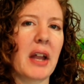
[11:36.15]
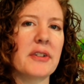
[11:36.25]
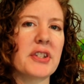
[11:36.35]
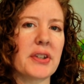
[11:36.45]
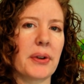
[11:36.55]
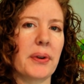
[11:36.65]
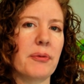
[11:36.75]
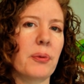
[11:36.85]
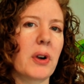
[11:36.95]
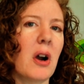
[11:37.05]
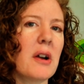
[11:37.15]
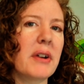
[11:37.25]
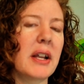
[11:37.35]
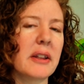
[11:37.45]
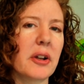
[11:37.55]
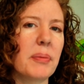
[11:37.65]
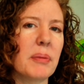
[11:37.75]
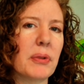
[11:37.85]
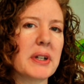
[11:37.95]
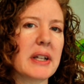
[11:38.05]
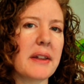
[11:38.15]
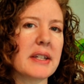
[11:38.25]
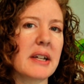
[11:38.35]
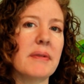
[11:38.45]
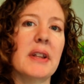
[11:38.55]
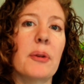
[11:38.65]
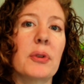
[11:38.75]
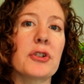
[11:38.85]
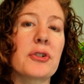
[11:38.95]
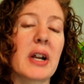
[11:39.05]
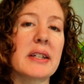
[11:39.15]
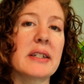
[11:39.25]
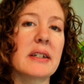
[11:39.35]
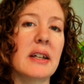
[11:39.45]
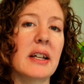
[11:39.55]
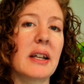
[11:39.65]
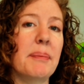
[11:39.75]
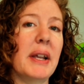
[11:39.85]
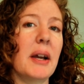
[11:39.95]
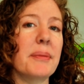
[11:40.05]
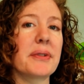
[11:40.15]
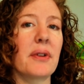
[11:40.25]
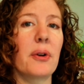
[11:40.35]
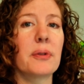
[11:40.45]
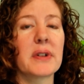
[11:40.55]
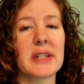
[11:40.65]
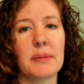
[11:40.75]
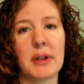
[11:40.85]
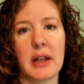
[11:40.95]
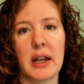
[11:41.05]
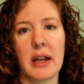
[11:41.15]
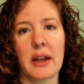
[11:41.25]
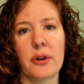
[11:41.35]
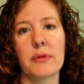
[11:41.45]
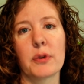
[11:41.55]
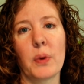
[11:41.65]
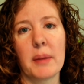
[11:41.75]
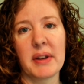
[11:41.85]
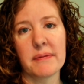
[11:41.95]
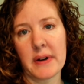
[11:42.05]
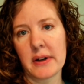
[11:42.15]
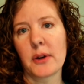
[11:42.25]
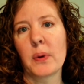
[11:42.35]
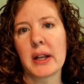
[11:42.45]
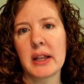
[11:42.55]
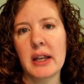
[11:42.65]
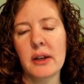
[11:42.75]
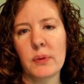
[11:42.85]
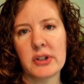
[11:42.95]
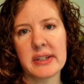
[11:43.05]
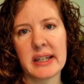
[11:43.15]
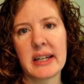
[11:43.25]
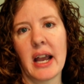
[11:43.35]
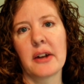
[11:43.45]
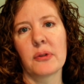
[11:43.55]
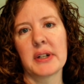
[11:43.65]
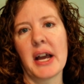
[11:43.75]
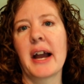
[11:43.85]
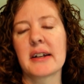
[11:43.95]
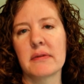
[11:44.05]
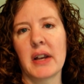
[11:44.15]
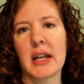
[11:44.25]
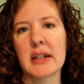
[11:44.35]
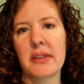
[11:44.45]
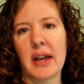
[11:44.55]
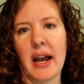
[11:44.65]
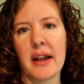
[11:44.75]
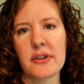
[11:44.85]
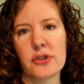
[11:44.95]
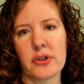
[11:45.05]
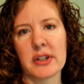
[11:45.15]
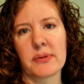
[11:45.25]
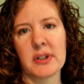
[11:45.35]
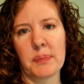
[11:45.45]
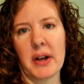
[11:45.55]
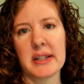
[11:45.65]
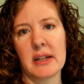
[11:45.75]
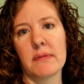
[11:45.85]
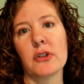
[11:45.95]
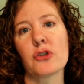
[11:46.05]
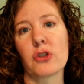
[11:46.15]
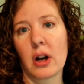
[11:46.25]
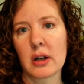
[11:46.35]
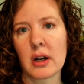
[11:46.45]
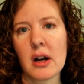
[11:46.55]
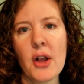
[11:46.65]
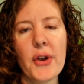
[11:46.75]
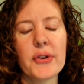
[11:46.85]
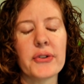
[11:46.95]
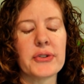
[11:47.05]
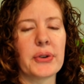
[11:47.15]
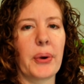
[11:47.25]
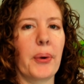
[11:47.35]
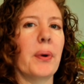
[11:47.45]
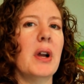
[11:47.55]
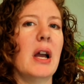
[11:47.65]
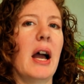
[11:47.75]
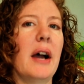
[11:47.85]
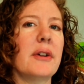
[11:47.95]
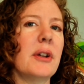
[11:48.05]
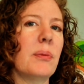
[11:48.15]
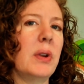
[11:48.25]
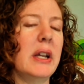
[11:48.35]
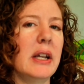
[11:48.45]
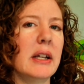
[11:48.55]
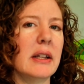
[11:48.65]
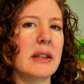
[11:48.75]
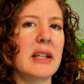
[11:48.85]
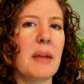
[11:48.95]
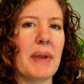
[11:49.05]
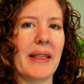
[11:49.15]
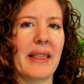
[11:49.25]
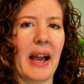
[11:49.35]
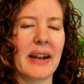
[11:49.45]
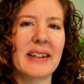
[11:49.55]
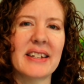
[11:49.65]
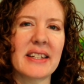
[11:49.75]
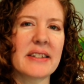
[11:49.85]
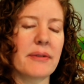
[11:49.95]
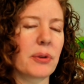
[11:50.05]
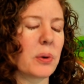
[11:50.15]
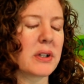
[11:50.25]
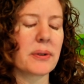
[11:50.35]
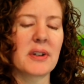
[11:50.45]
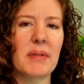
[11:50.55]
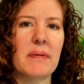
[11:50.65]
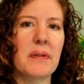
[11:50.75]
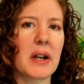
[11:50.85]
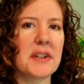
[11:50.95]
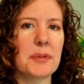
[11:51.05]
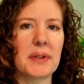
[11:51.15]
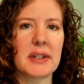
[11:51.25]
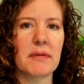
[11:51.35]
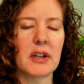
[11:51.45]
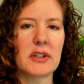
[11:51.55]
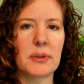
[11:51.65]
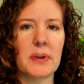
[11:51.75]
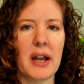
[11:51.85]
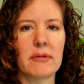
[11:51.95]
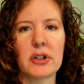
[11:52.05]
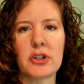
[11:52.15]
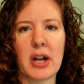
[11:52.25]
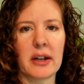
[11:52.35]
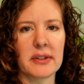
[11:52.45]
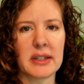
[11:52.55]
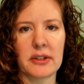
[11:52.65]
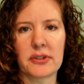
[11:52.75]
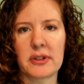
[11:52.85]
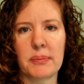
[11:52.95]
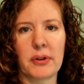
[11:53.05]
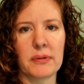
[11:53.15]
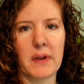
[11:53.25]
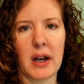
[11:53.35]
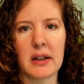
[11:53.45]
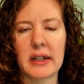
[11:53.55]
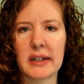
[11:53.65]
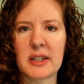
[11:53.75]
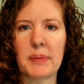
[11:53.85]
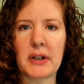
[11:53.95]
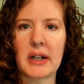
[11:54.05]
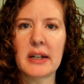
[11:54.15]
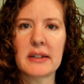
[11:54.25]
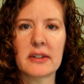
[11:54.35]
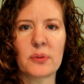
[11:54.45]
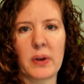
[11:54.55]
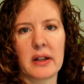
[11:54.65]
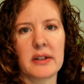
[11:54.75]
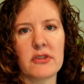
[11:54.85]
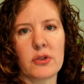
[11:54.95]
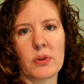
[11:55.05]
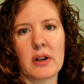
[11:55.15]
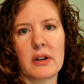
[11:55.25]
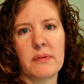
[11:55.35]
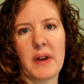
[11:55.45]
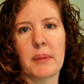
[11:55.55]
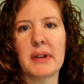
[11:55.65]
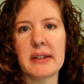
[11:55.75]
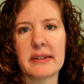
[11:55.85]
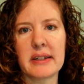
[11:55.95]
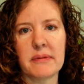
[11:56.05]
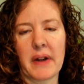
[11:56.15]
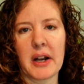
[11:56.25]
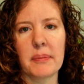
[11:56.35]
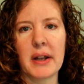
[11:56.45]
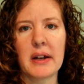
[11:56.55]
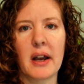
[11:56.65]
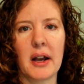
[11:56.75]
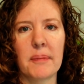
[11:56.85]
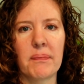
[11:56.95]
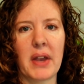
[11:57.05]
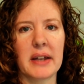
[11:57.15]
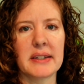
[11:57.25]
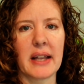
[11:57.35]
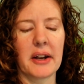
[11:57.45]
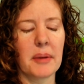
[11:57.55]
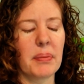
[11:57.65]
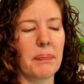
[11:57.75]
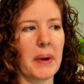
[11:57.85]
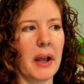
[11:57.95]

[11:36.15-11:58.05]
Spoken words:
And so if we're already a little bit more sensitive and then we're stressed, it becomes overstimulating and overwhelming very quickly, which is again going to activate that stress response even stronger. So how can we limit that? And this is, of course, going to be very specific to every child's sensory profile and experience, as well as your family's environment and setup.